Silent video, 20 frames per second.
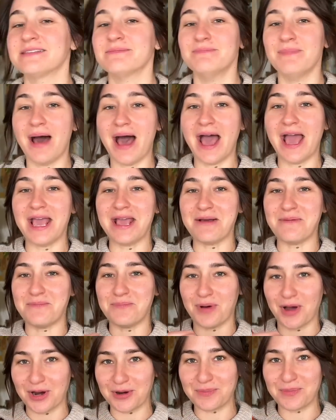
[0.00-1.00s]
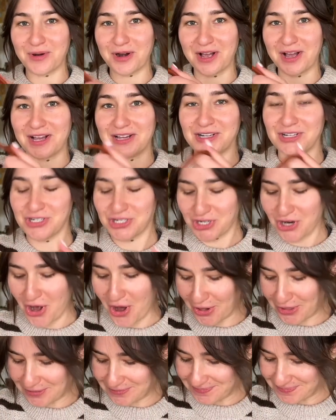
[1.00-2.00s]
my Barbara
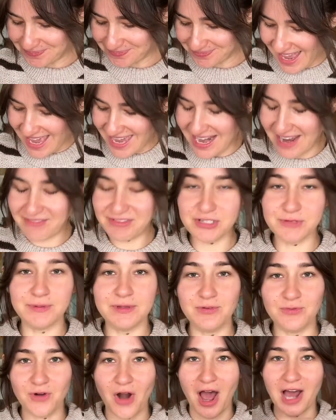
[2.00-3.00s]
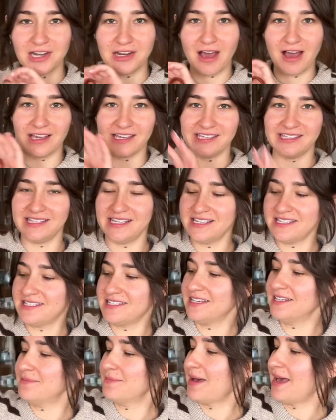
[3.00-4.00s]
Shawl. And I've just been raw dogging this
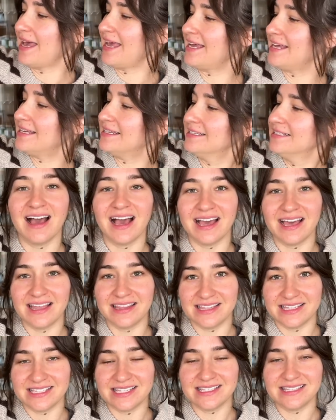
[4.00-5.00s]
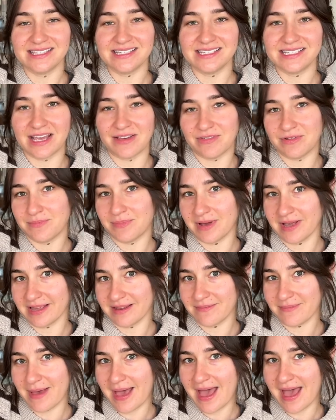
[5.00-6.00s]
this is the Devon
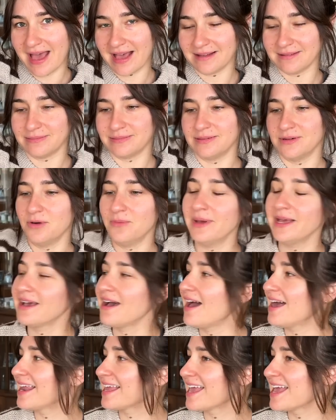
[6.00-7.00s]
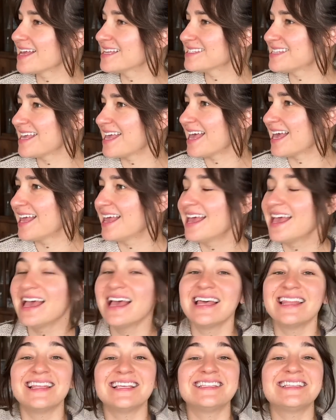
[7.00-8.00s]
Bucket Bag. Oh my God, I can't say it.
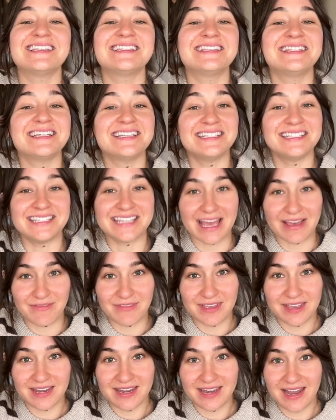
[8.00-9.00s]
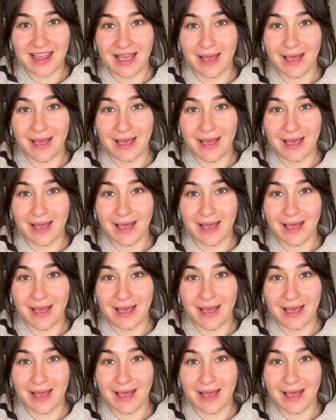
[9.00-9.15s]
This is the Devon